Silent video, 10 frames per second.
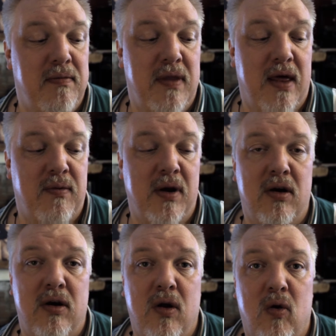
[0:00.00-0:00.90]
that
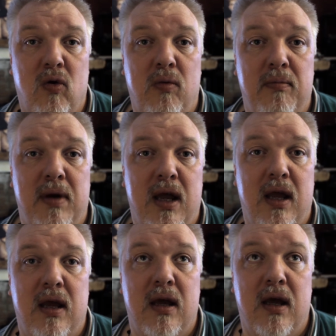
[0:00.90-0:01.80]
300 goal
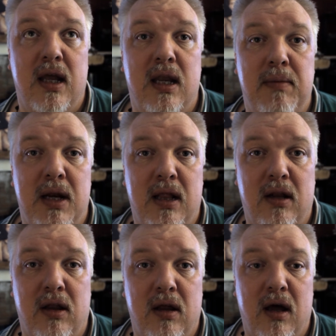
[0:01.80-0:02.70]
may end up being a little,